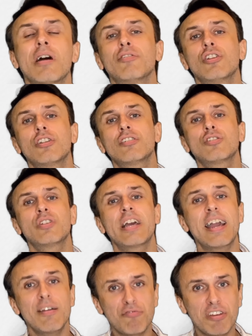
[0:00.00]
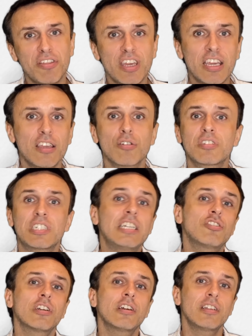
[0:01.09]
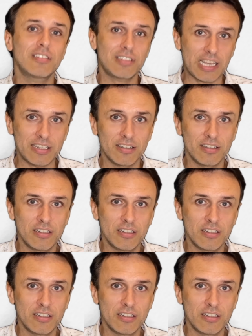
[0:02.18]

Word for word: have understood everything your teacher has said.